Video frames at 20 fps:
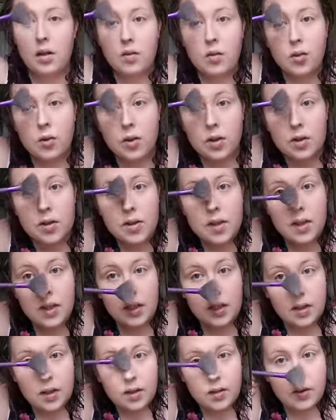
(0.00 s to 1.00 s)
Of course, I
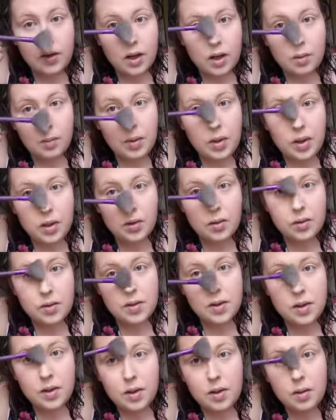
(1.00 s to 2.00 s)
like to go down my
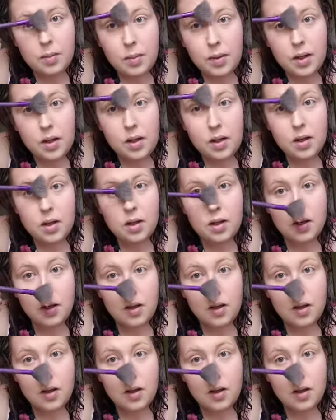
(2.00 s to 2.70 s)
nose a little bit,